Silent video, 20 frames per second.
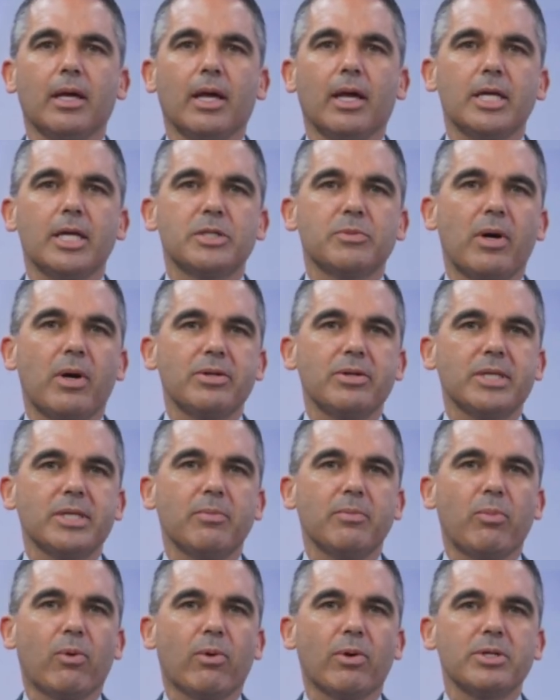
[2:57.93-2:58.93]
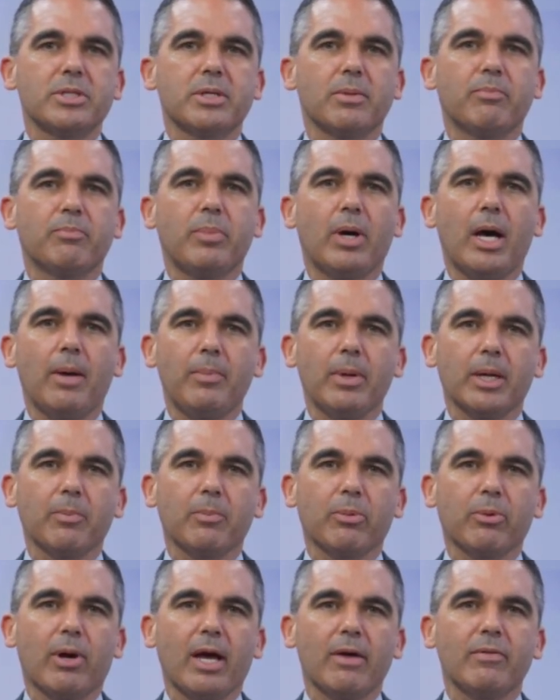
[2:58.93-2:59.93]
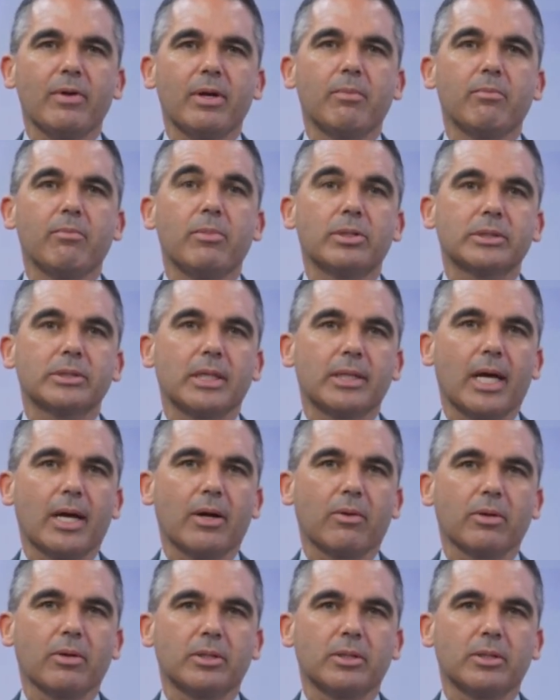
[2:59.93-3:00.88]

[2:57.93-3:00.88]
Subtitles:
as well as the importance of public-private multilateral